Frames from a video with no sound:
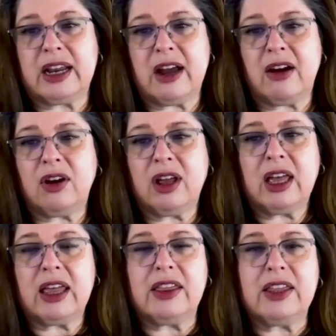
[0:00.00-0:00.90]
Now,
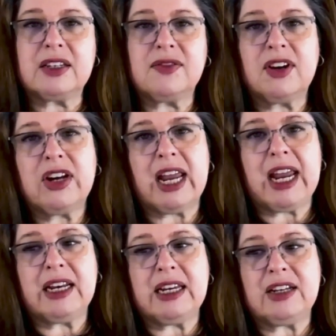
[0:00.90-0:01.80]
this is very
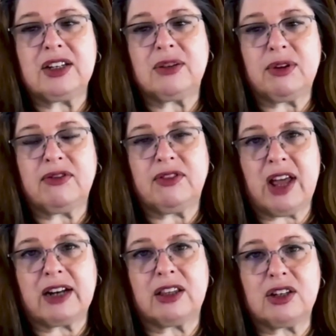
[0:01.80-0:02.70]
handy to
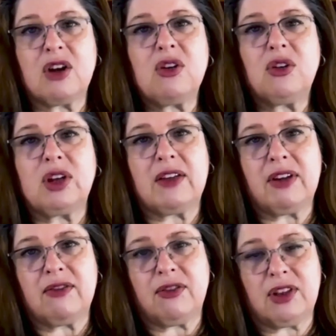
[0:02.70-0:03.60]
reflect the total
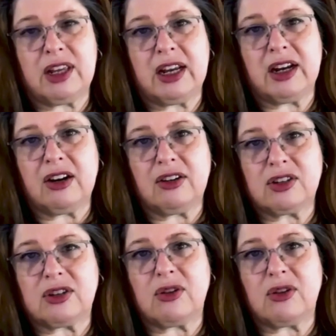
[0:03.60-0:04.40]
giving for the year.